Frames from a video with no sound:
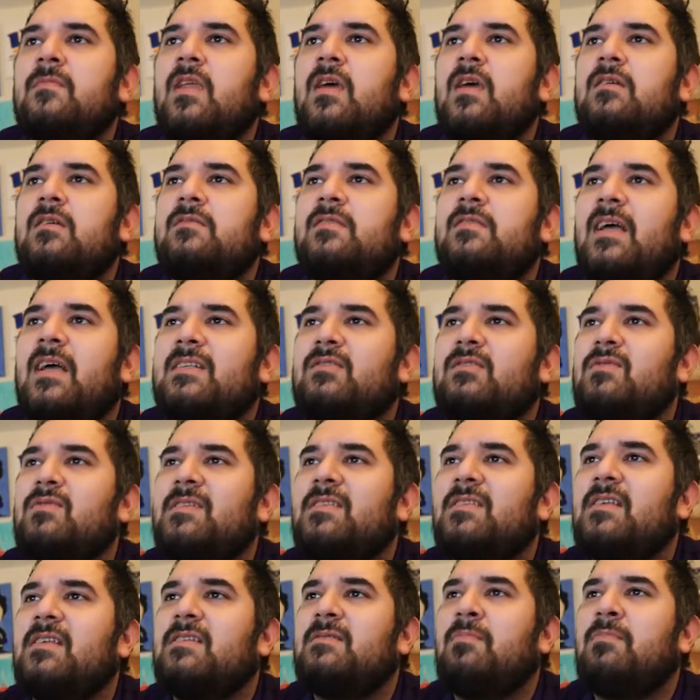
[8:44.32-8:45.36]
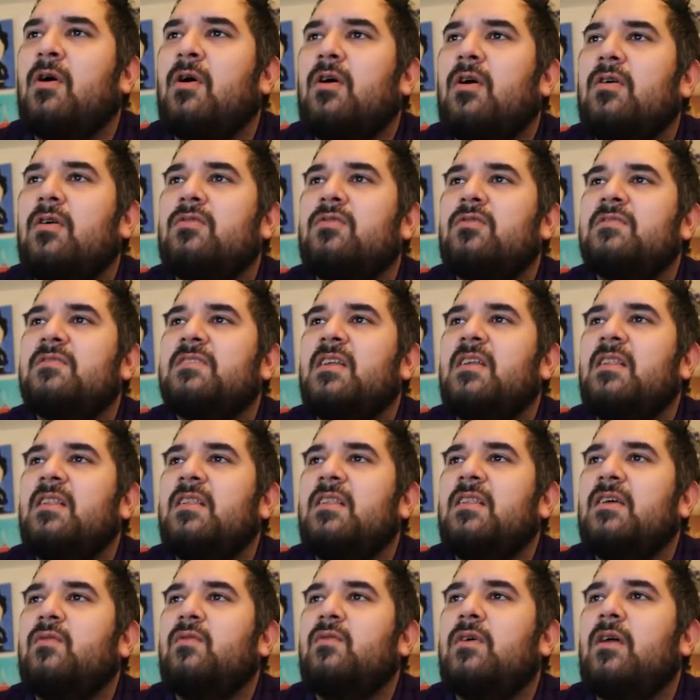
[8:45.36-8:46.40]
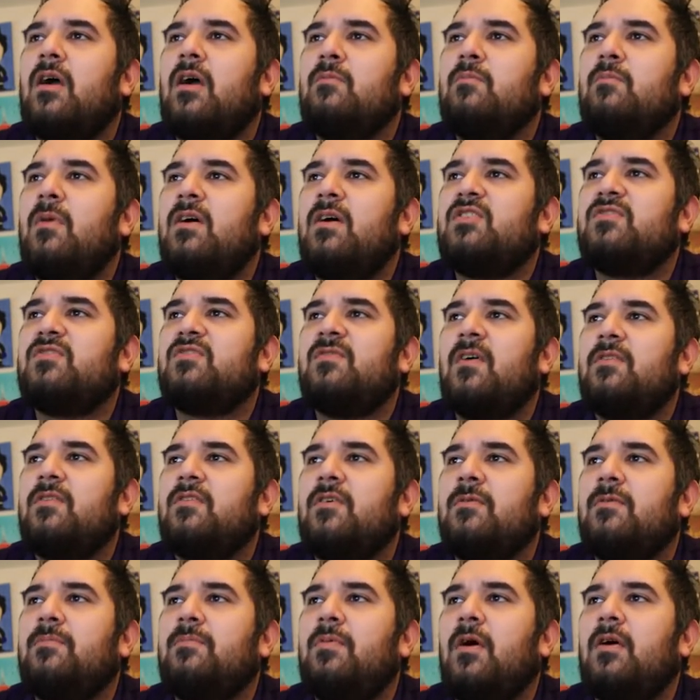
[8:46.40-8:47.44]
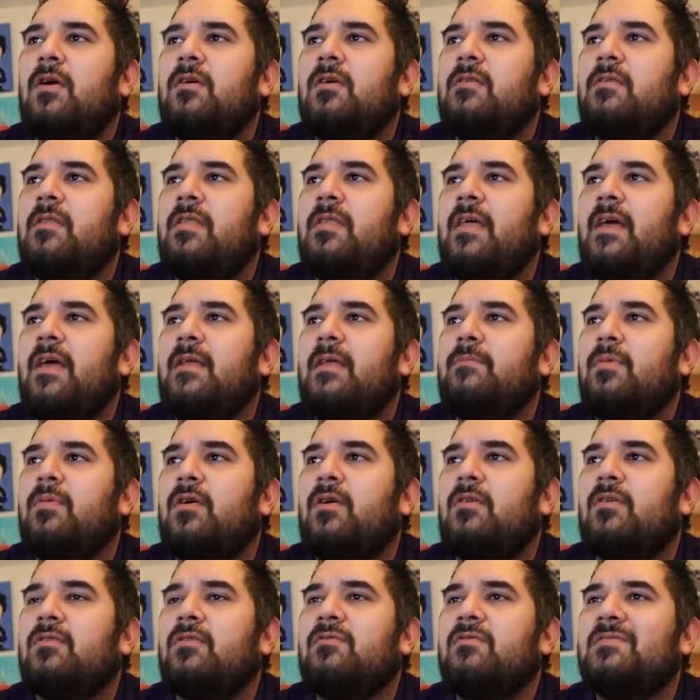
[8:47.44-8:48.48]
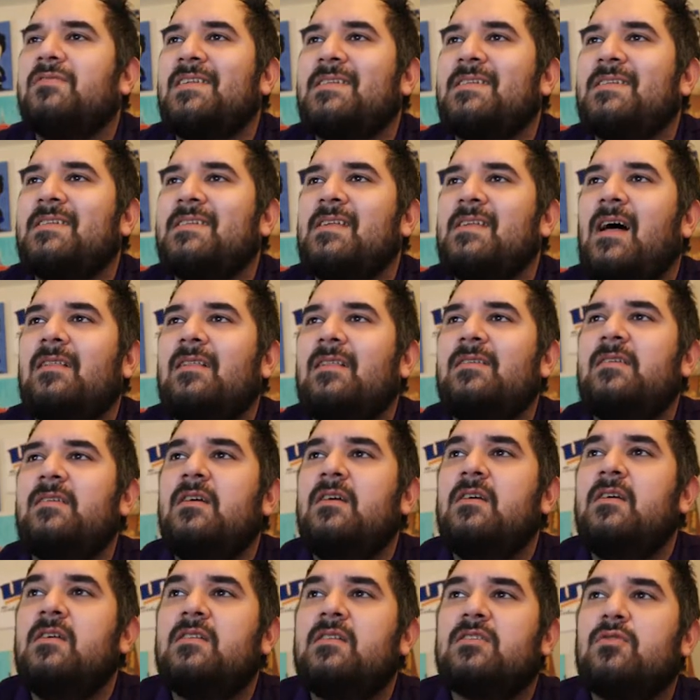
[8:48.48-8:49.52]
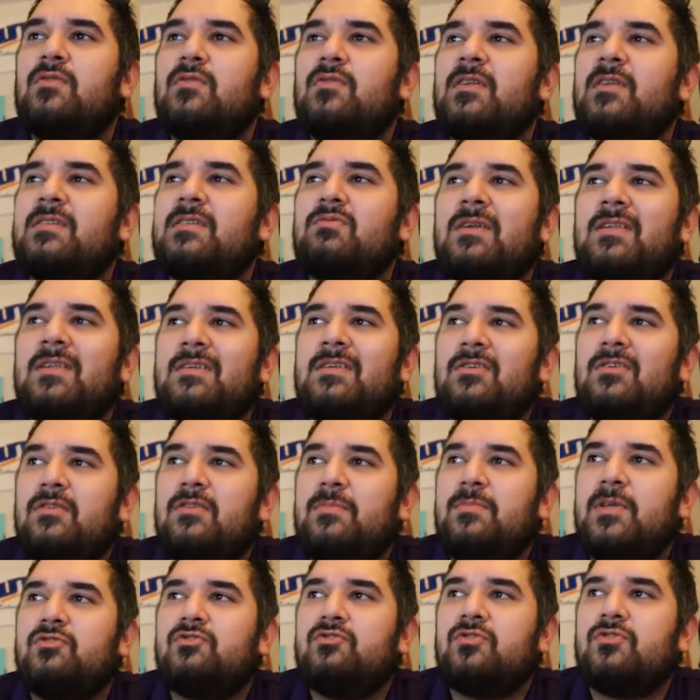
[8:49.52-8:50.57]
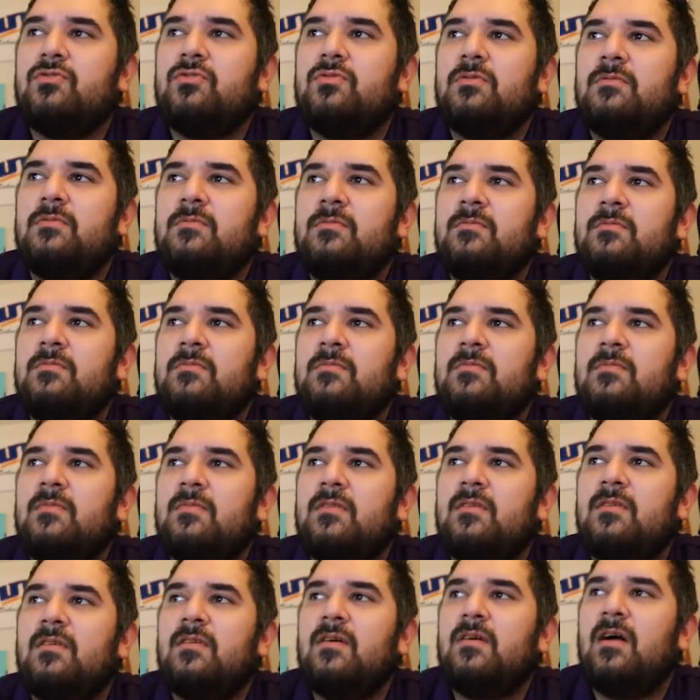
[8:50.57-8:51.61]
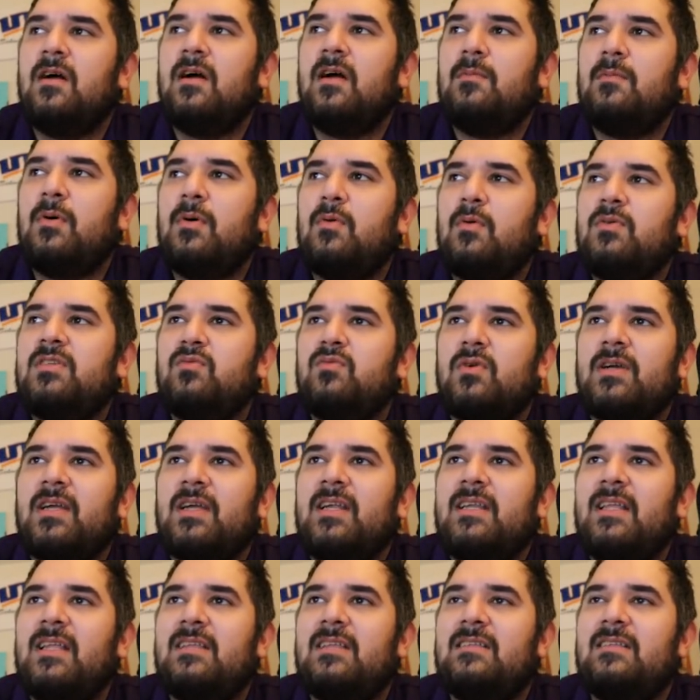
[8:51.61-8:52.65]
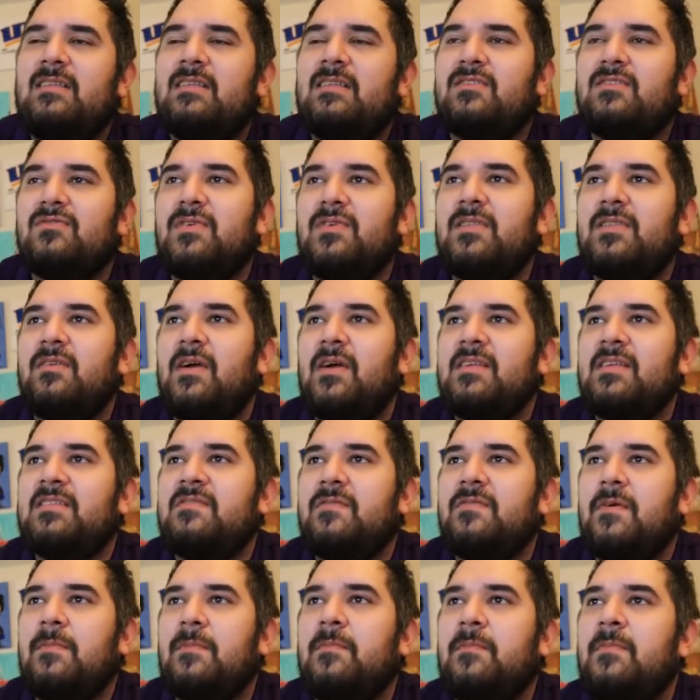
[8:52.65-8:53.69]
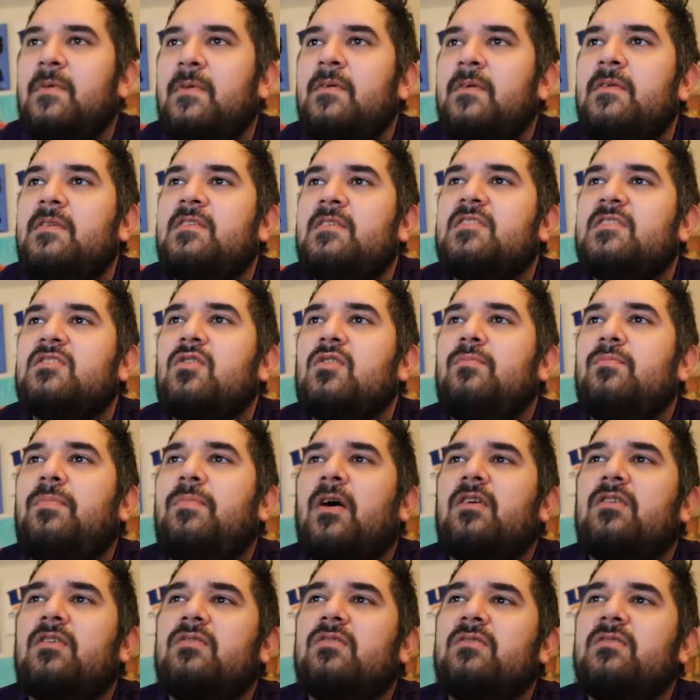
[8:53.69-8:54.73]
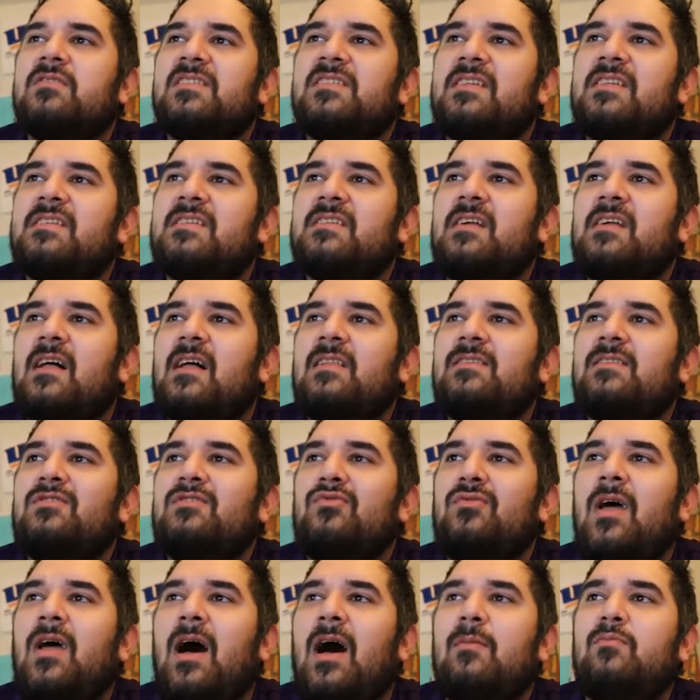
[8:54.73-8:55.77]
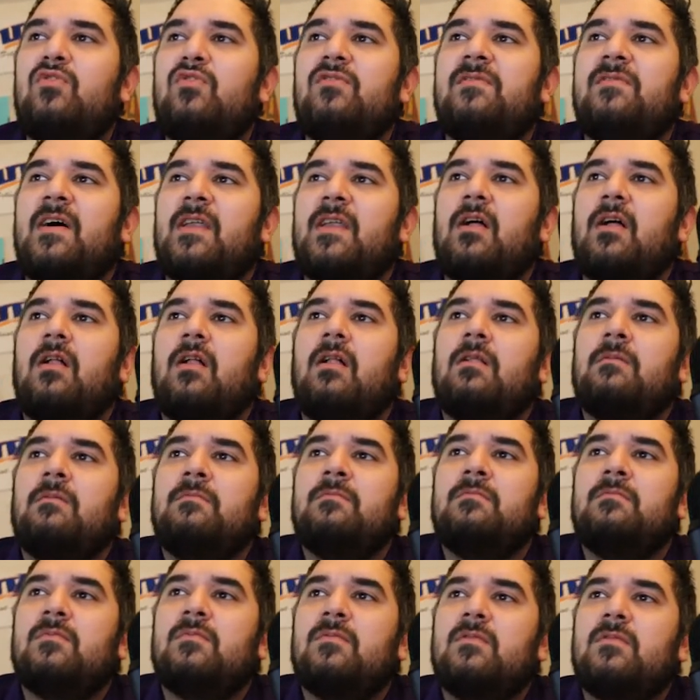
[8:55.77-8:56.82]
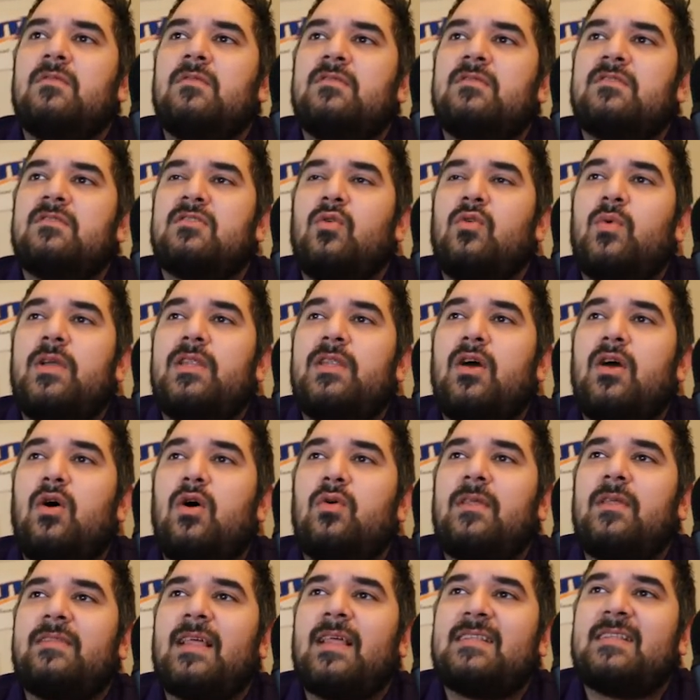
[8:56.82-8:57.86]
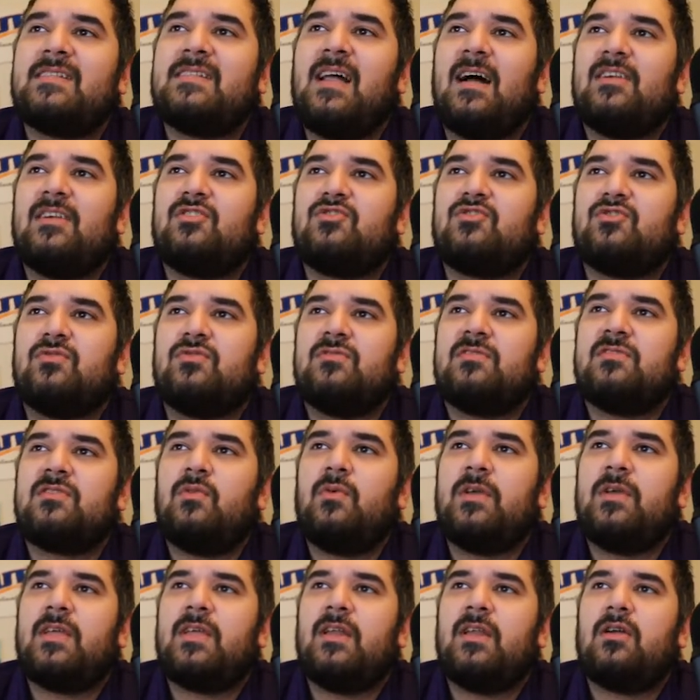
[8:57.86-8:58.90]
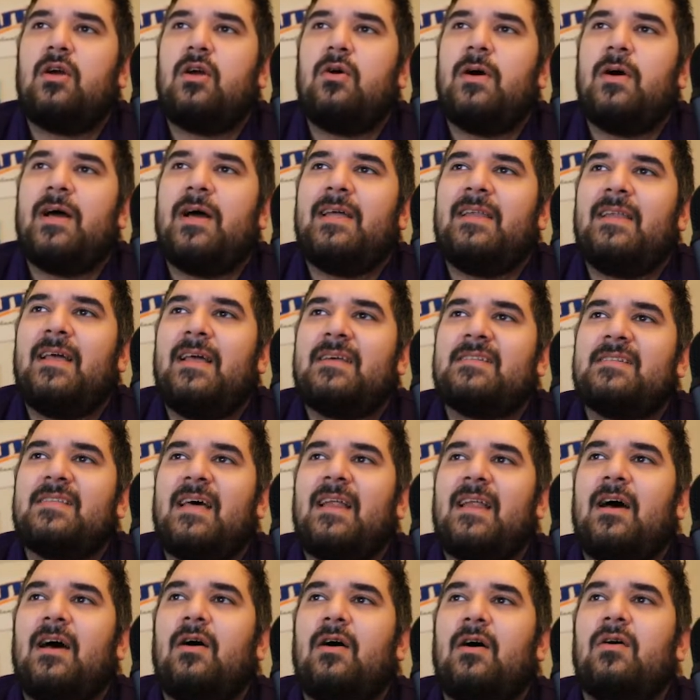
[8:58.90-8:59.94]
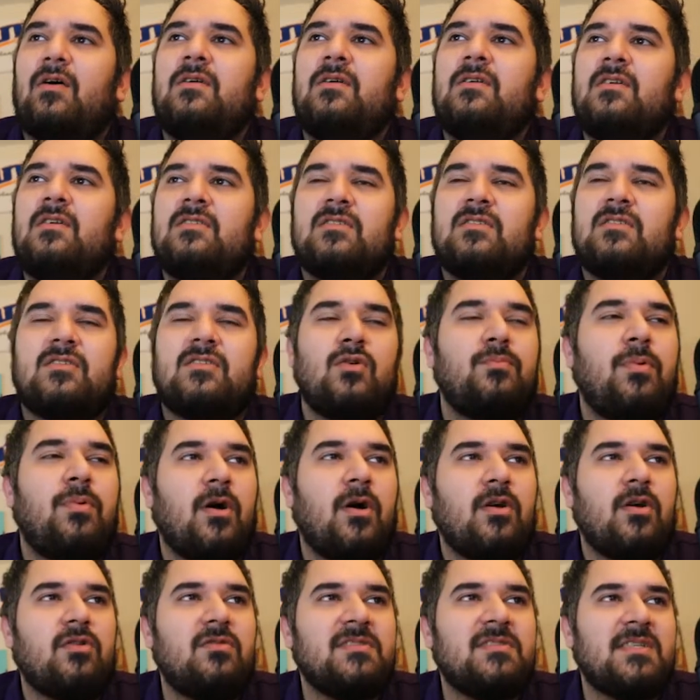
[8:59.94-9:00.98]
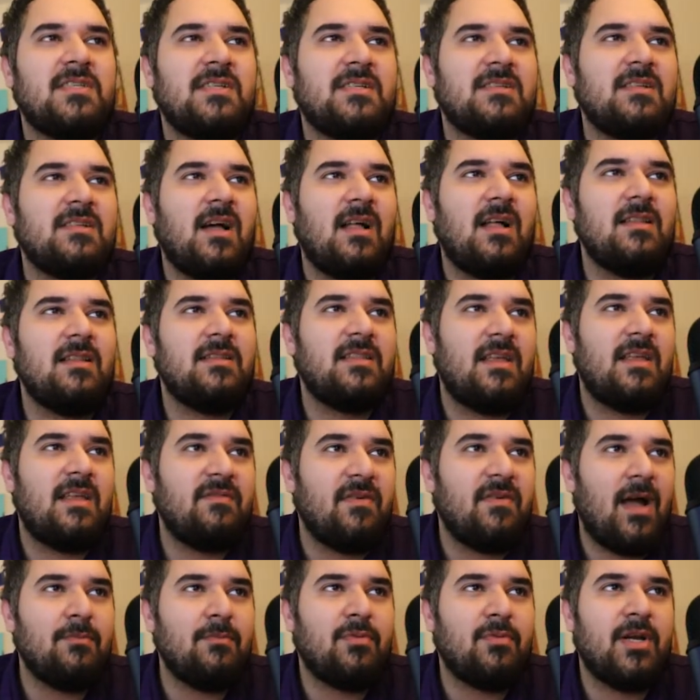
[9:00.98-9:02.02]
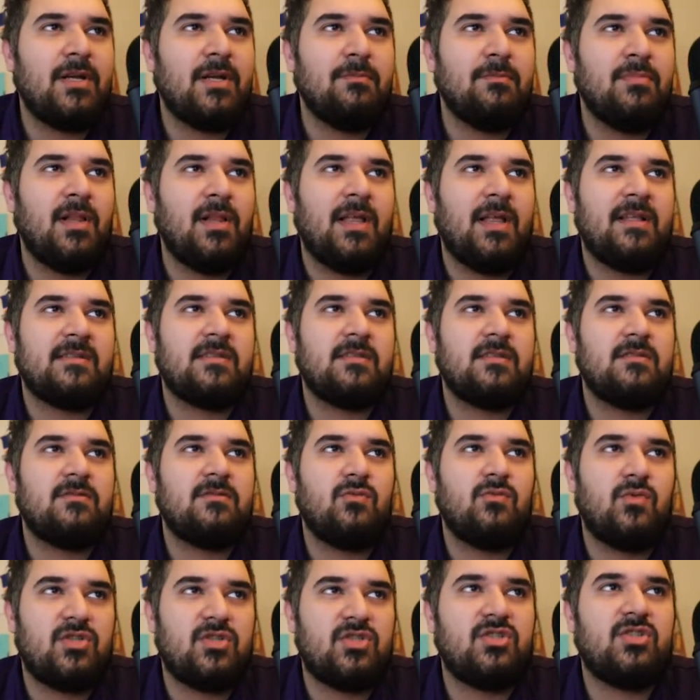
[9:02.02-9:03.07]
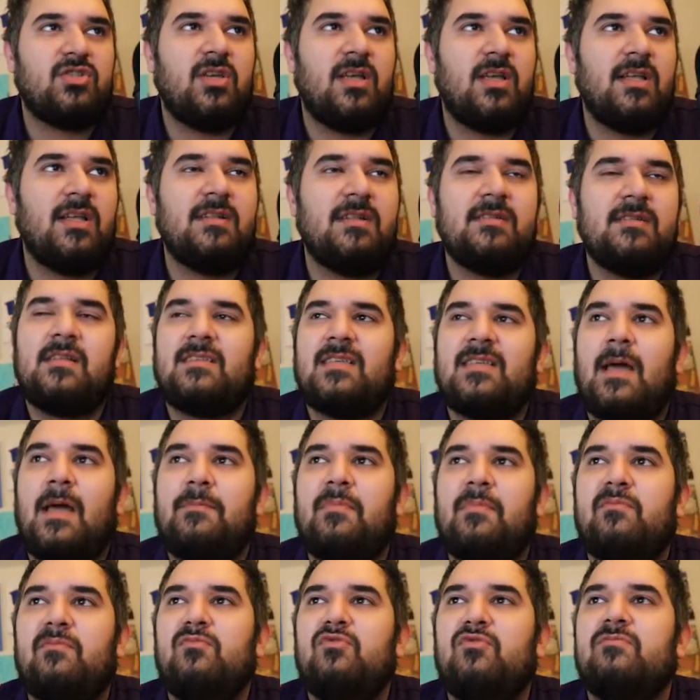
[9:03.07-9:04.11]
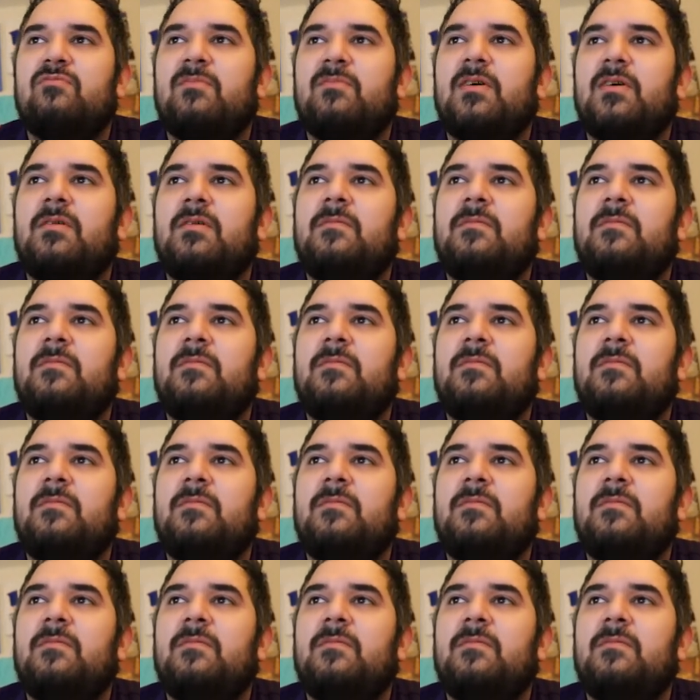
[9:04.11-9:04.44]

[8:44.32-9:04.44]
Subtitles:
Next one says particles in a liquid are much farther apart than particles in a solid. So this one could be true, but we're going to need to read the rest of them. So particles in a solid do not move at all. So we know that that's not true. So we can go ahead and X that out. So particles in a solid, they vibrate in place, which is a type of movement.